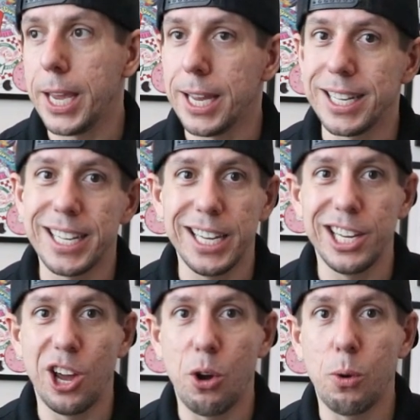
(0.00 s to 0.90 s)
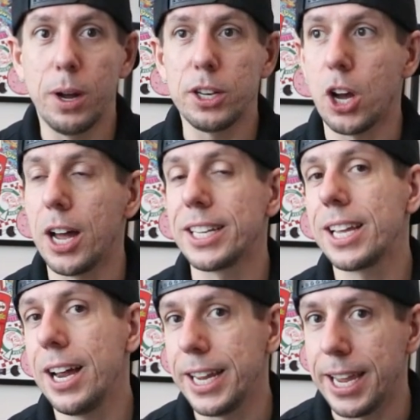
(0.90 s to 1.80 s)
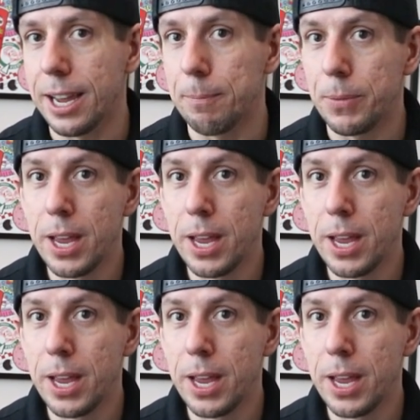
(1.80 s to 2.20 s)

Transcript: and CEO, Doss Cunningham.